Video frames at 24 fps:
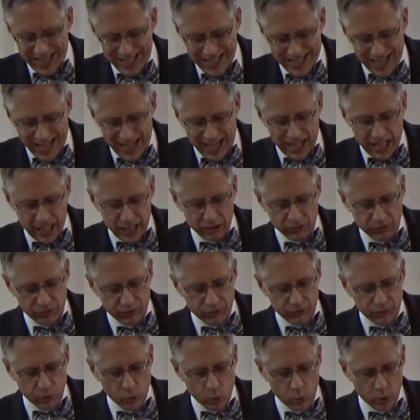died
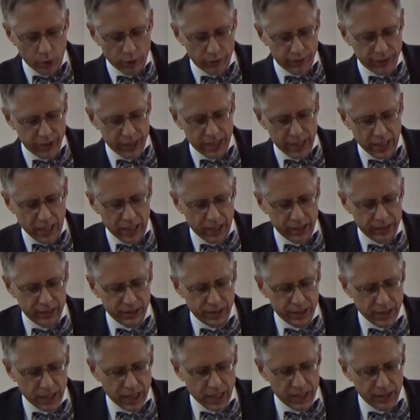for the
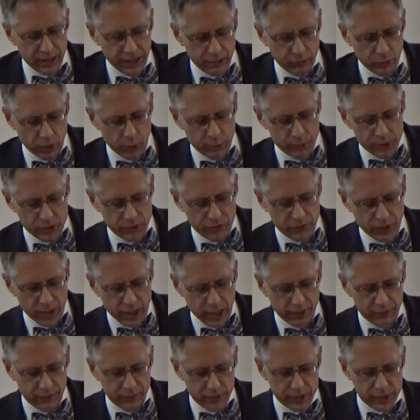ungodly. Romans
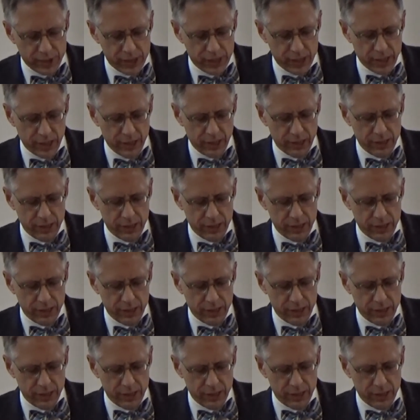5, verse 6.